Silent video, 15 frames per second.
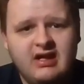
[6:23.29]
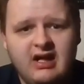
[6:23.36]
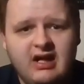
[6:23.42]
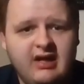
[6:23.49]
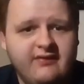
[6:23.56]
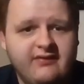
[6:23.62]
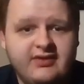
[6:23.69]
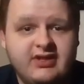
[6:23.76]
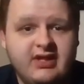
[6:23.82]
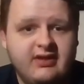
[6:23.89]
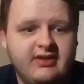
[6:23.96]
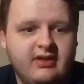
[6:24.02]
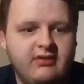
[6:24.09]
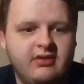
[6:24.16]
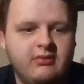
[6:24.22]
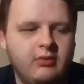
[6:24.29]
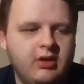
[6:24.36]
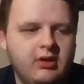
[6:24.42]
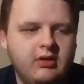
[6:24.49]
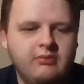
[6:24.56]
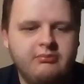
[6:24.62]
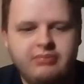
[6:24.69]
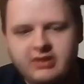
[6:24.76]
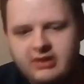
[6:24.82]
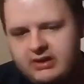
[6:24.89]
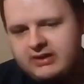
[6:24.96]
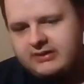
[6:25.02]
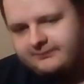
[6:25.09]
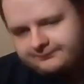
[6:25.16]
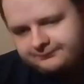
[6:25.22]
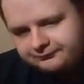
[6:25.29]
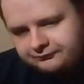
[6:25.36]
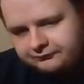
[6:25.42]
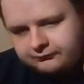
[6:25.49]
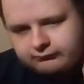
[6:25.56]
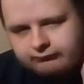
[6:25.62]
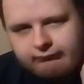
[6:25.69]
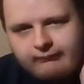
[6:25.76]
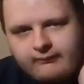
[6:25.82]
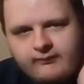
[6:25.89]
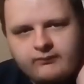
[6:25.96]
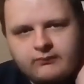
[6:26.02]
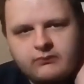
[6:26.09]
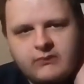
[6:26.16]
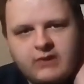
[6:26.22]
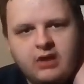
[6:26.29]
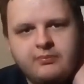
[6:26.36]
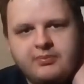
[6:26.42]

I haven't checked there in a while, but no,